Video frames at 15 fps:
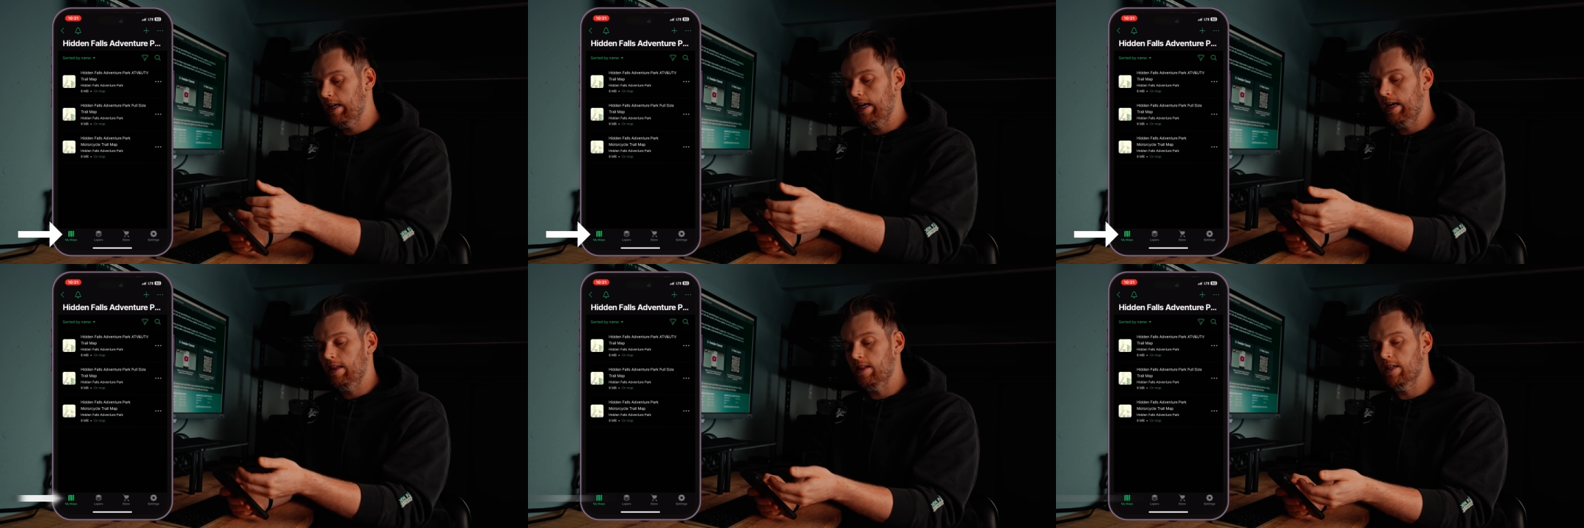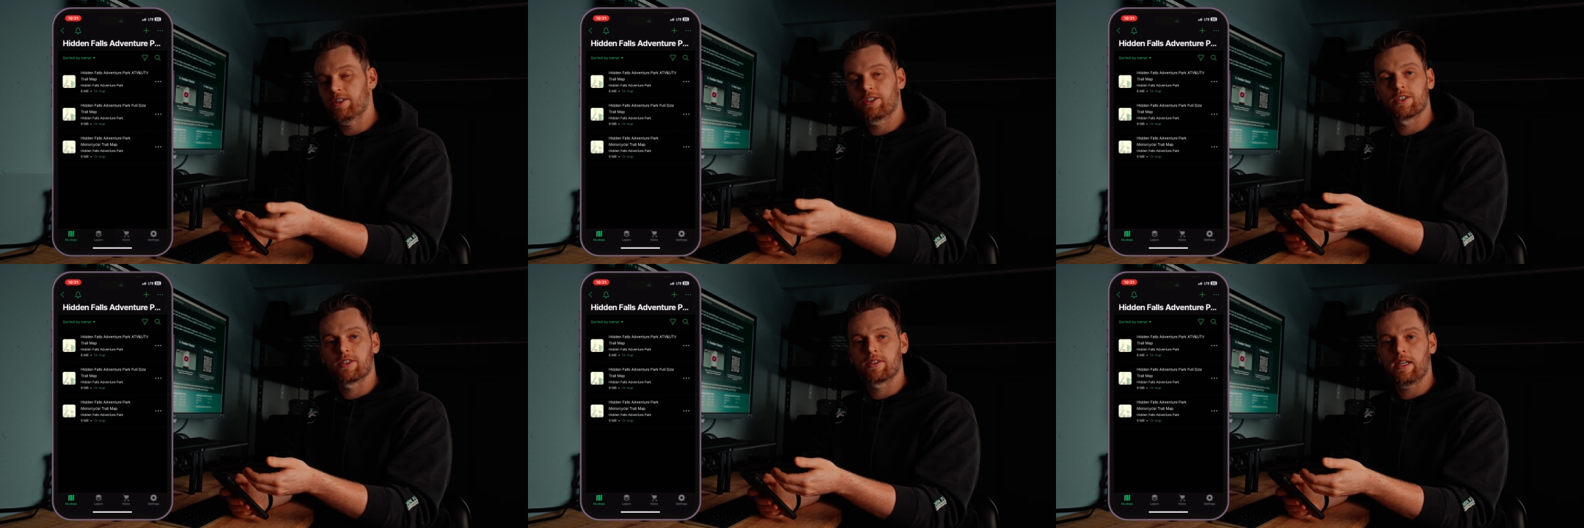and let's
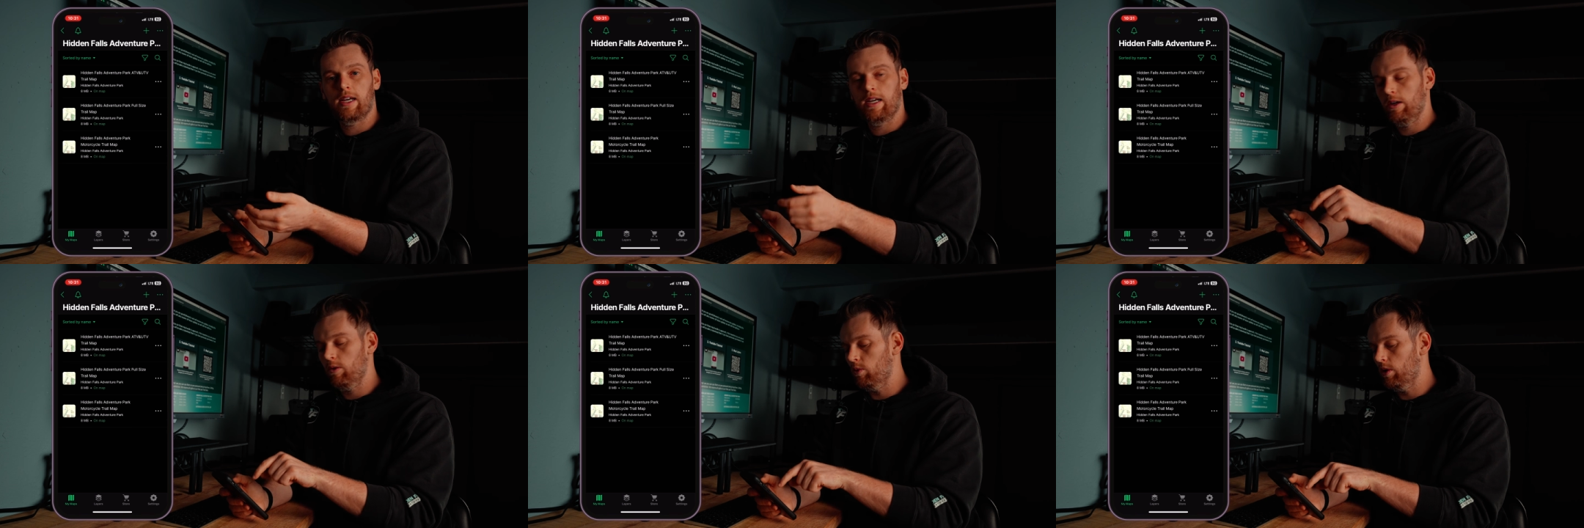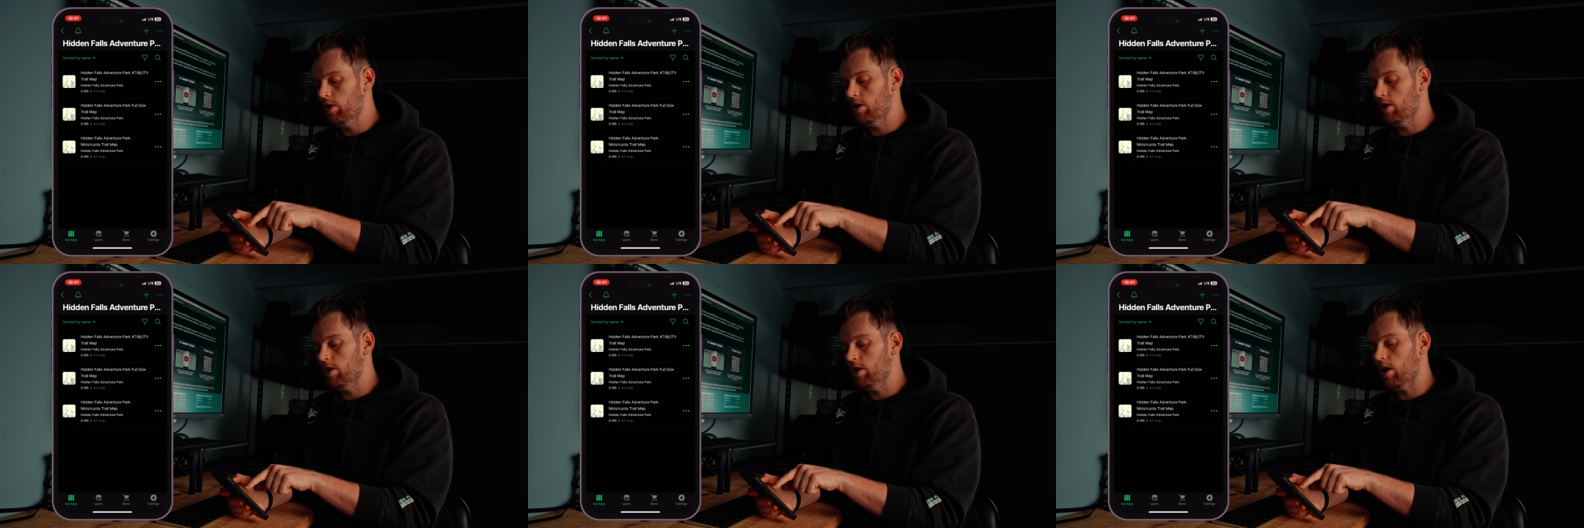just say we
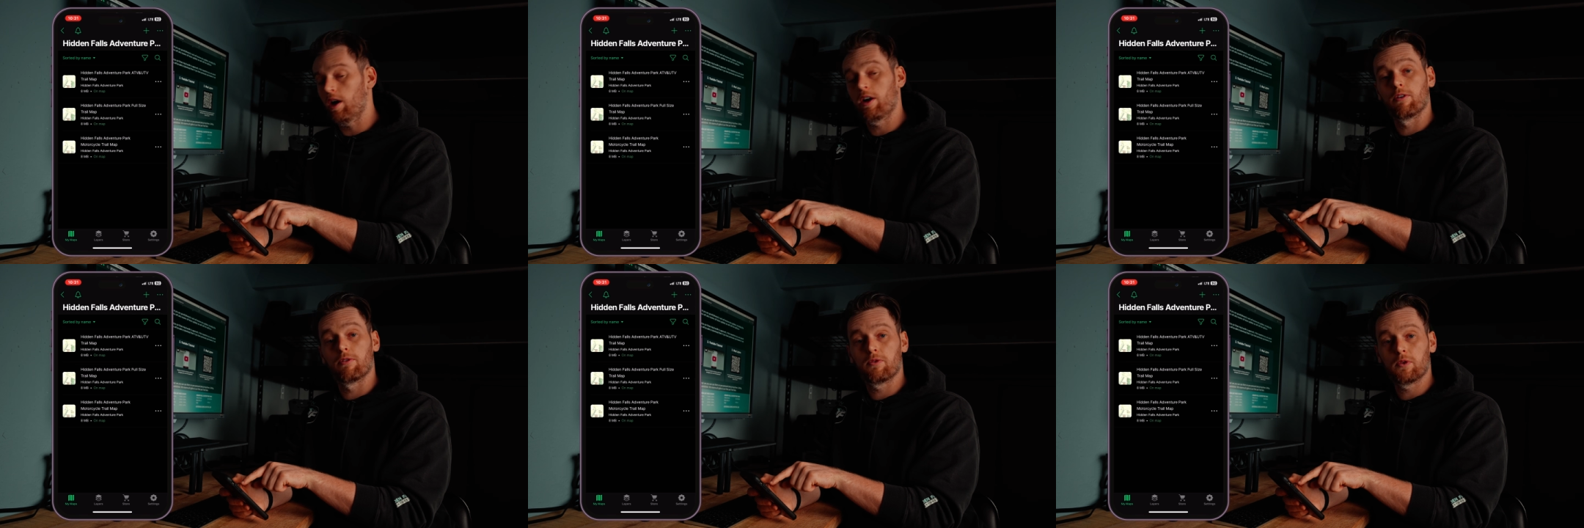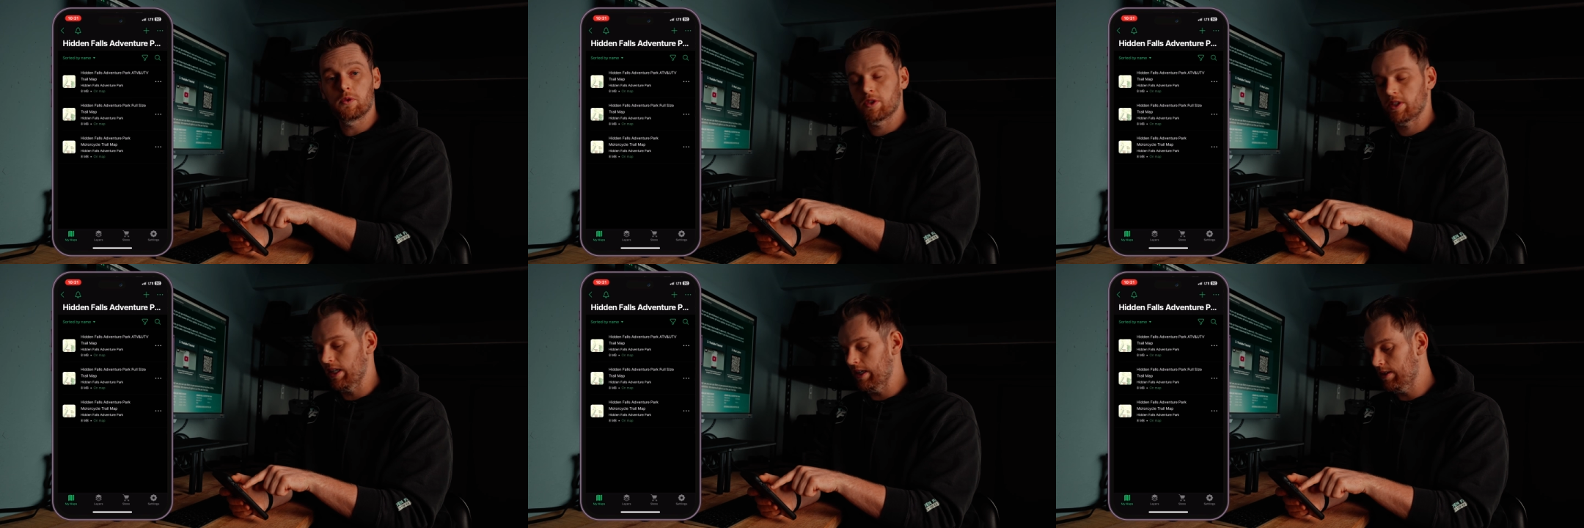were on a full
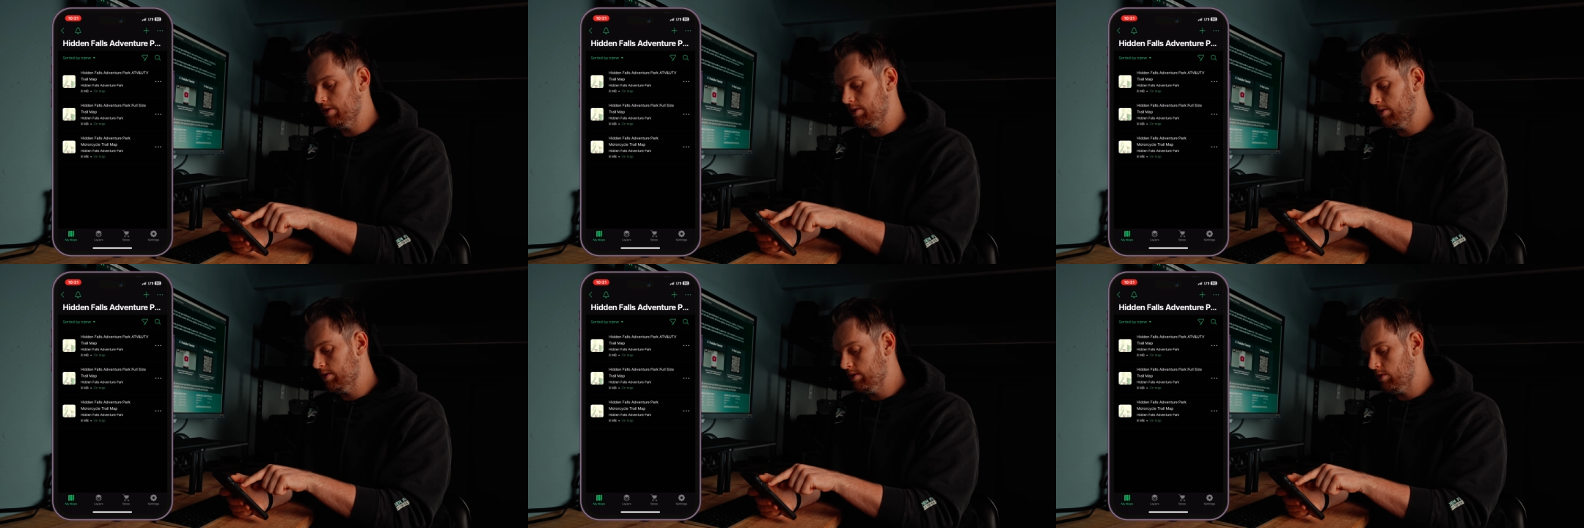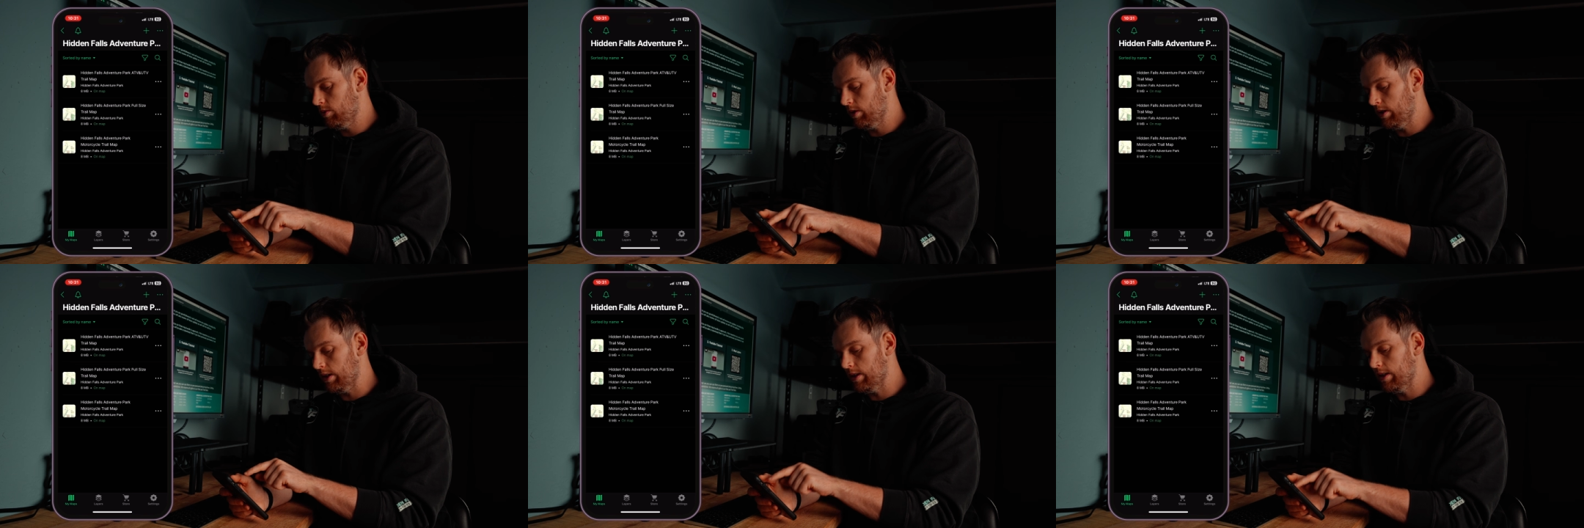size, we're
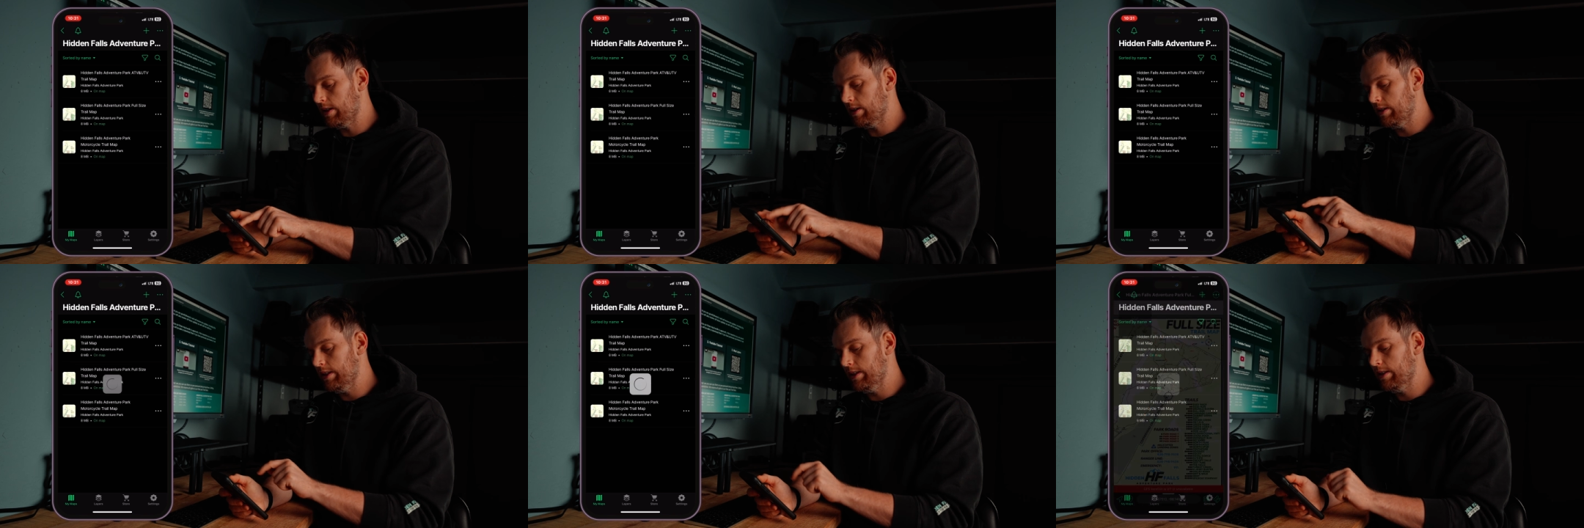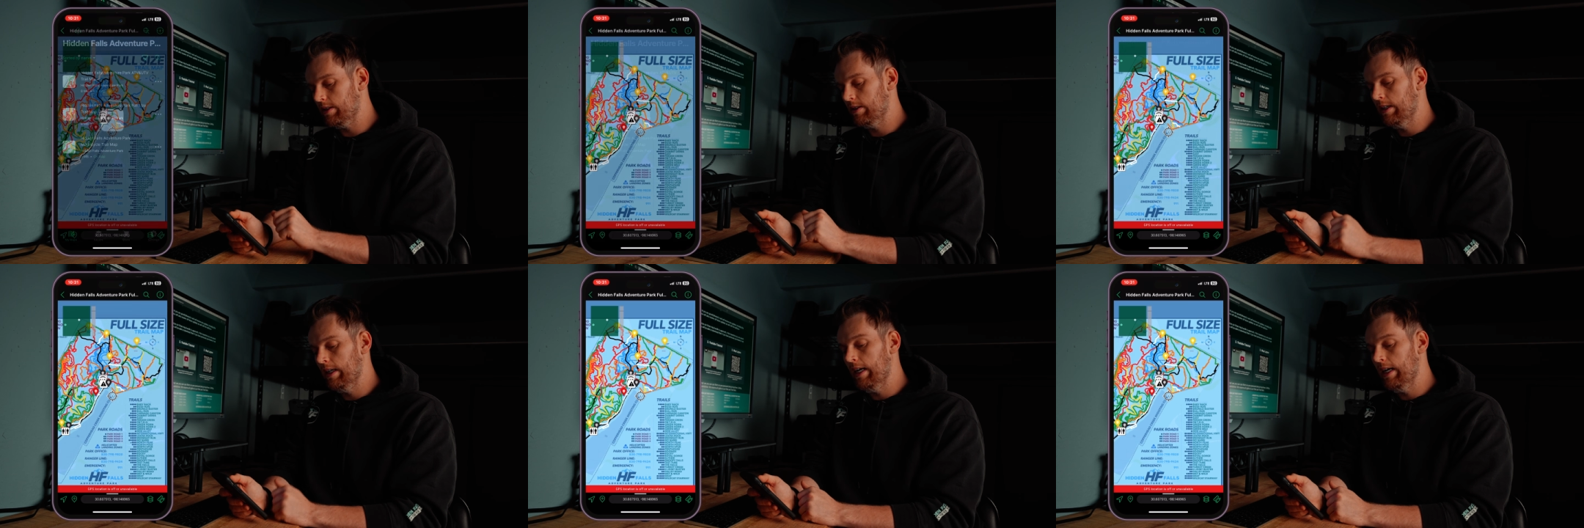gonna click on here,